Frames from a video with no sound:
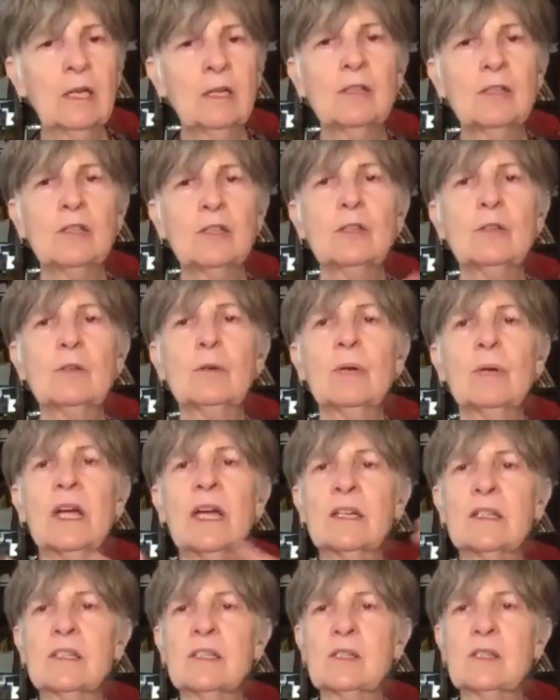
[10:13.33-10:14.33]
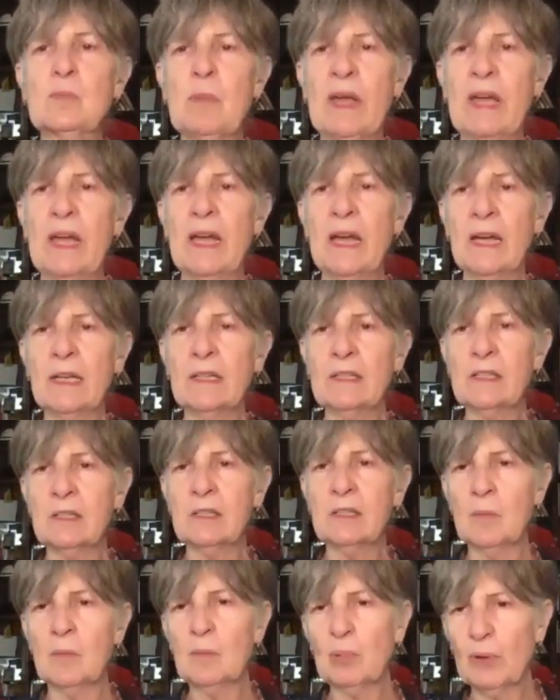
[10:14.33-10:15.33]
to expand
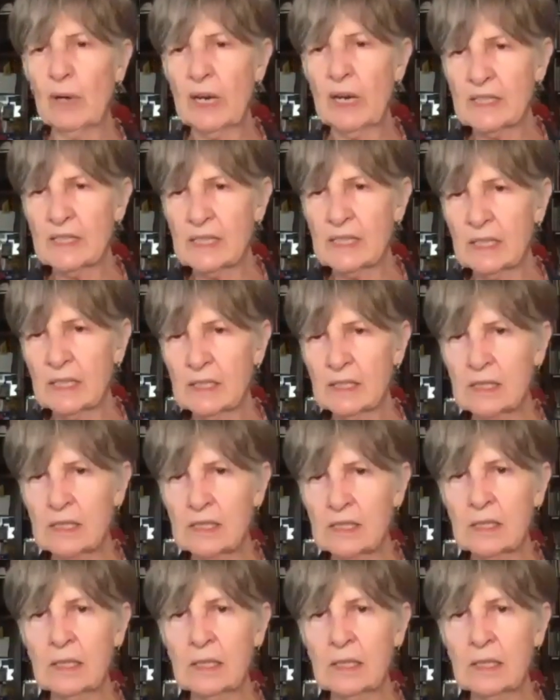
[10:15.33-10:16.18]
presence,